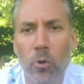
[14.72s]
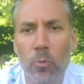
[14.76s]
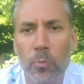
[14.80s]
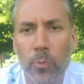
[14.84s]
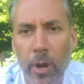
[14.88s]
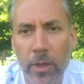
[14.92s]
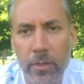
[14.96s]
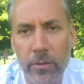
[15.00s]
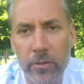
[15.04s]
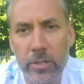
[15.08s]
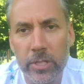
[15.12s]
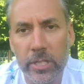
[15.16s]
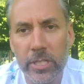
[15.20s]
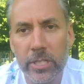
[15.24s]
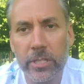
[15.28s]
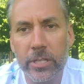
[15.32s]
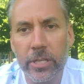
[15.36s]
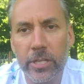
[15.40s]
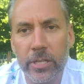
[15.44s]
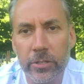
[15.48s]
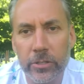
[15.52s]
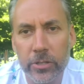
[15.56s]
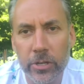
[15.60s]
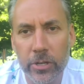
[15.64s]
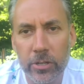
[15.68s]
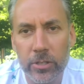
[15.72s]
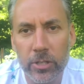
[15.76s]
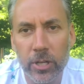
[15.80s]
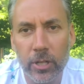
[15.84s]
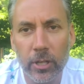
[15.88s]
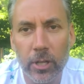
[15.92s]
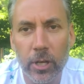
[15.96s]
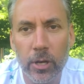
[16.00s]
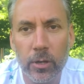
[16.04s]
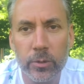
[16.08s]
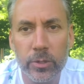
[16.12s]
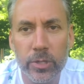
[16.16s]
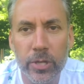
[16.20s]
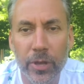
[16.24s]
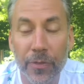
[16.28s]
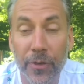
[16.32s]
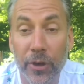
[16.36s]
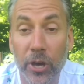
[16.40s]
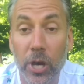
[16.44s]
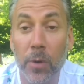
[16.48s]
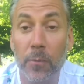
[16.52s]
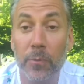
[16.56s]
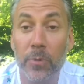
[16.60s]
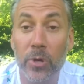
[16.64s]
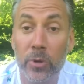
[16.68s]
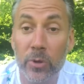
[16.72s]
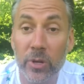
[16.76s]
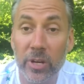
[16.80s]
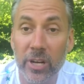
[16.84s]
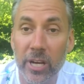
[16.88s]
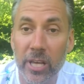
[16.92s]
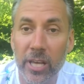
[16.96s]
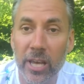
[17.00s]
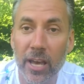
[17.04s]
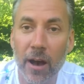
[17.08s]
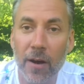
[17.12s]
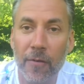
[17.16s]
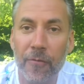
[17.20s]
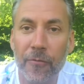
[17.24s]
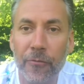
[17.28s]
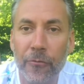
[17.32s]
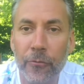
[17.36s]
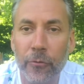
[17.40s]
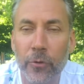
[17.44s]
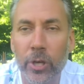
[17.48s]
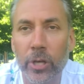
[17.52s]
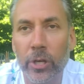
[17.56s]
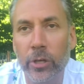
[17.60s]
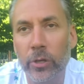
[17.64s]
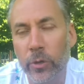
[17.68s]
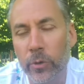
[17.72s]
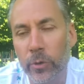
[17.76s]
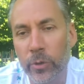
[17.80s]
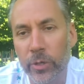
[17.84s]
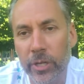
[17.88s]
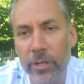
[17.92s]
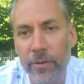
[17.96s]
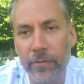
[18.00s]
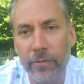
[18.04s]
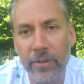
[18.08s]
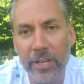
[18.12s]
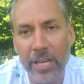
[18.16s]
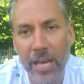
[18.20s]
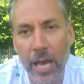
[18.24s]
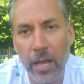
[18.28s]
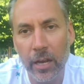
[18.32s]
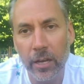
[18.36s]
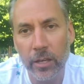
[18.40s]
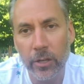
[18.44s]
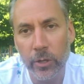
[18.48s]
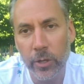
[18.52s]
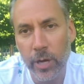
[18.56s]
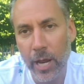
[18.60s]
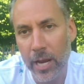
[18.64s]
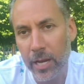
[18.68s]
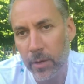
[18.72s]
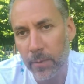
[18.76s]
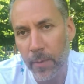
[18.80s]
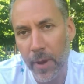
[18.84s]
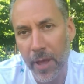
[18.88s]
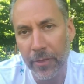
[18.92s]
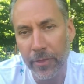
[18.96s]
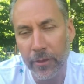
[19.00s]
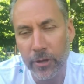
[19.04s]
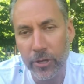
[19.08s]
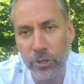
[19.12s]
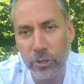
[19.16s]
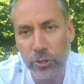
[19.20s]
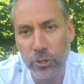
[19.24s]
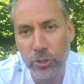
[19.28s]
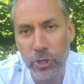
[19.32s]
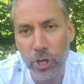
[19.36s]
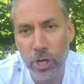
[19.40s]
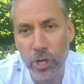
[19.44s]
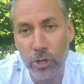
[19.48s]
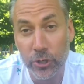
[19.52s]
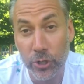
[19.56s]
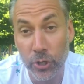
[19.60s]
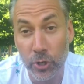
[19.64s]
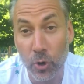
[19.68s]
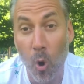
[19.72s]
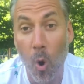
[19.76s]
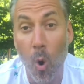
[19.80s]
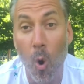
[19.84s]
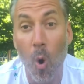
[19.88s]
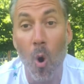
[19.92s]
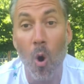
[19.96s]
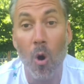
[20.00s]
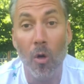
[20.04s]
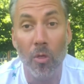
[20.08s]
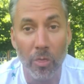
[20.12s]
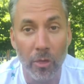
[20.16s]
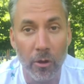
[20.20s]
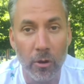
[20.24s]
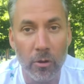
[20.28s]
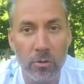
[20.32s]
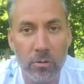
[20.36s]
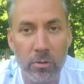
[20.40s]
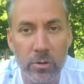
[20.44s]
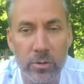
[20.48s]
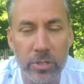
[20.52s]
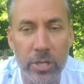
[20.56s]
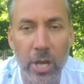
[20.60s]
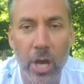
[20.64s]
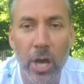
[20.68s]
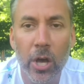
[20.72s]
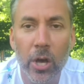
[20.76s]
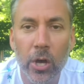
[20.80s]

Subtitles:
brothers and sisters. Hello to the community of Free Union, Vienna United Methodist Church, and all those